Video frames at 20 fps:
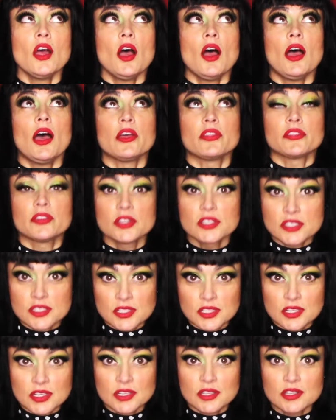
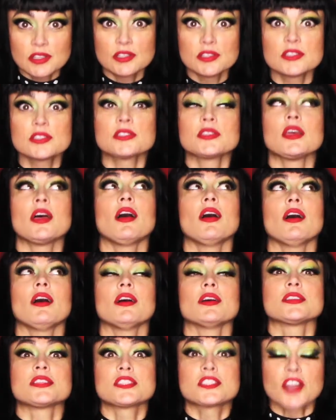ethnicities, uh,
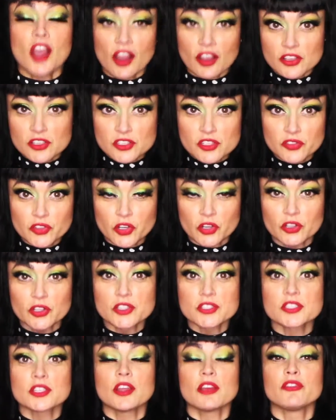styles of
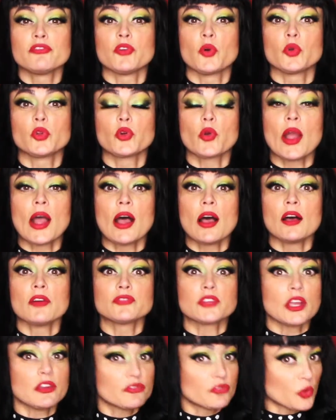girls that I've photographed.
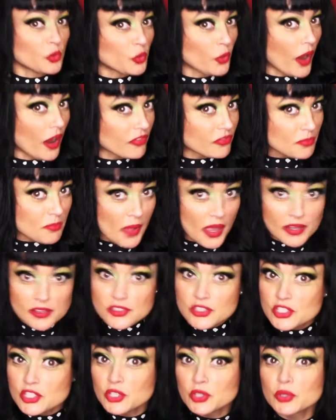I have photographed men
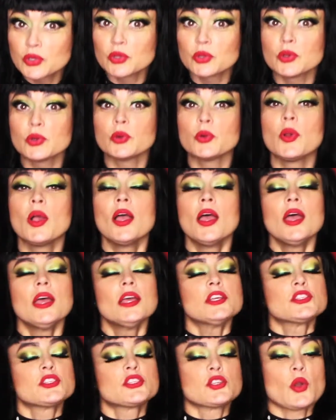too.
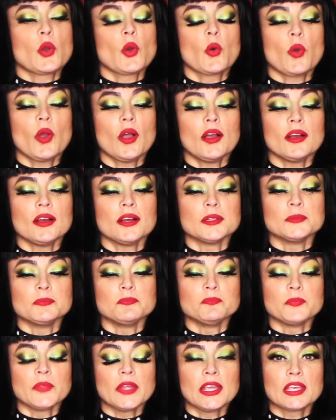So
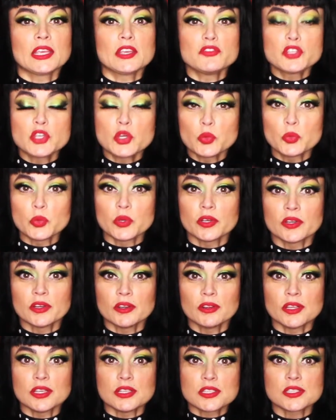um, it gives you a
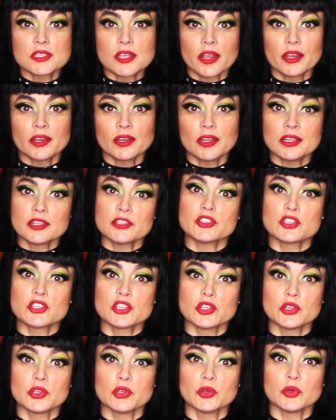real insight
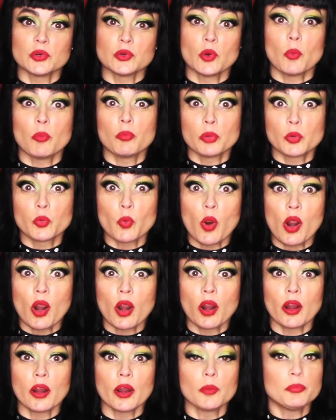into
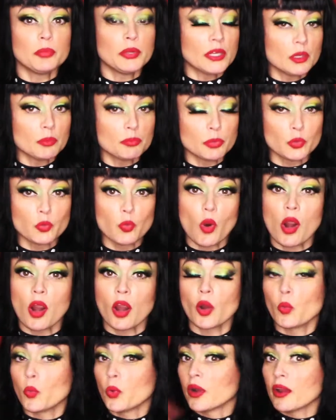boudoir, pinup
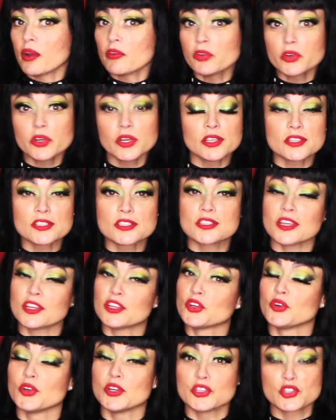boudoir, whatever it is that
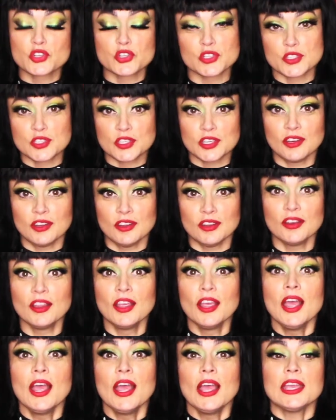you're interested in.
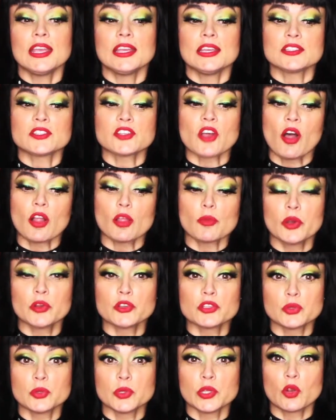It's all about
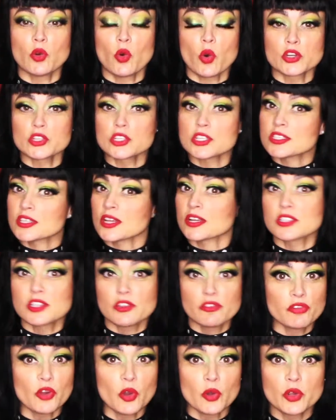doing gorgeous, sexy
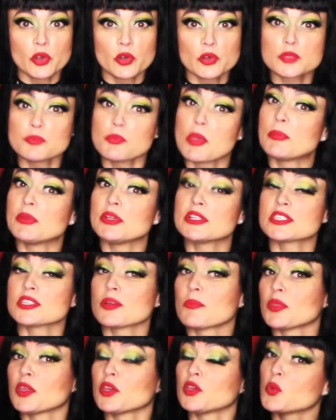photos. Maybe it's
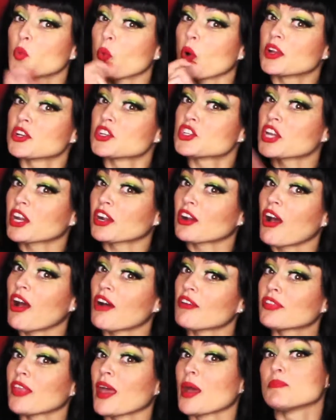something you want to check
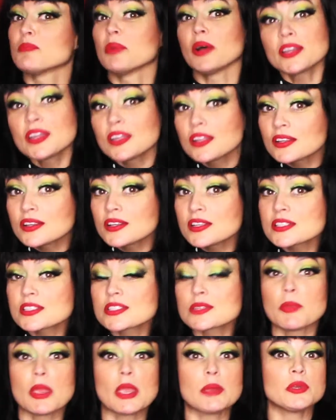off that bucket list.
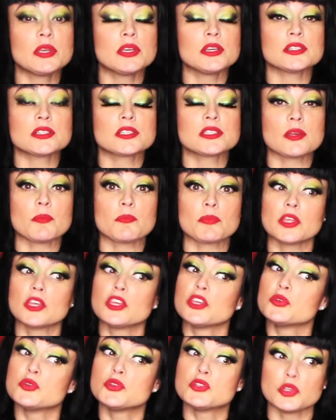Maybe it's something
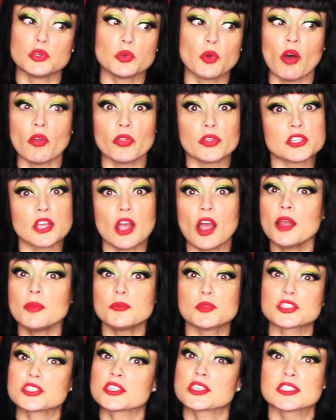you do all the time
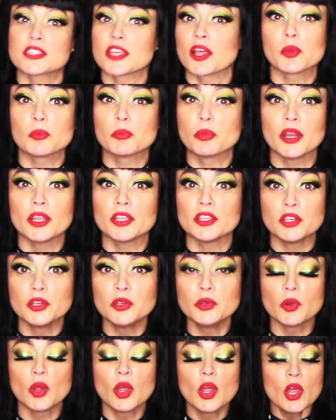just to celebrate
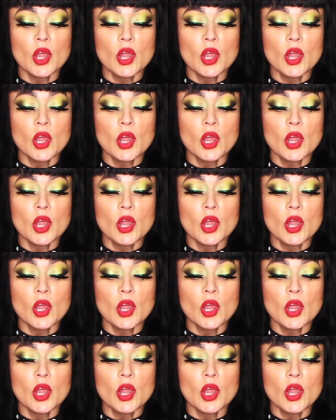you.